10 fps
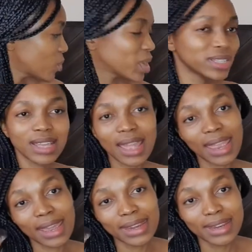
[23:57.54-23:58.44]
was
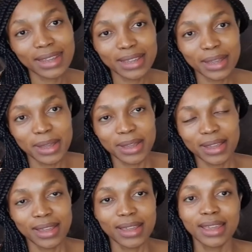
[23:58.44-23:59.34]

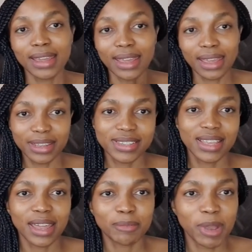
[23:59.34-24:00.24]

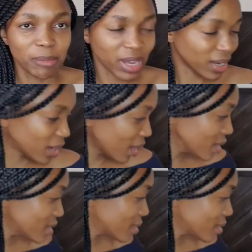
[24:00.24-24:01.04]
inside my bag, guys.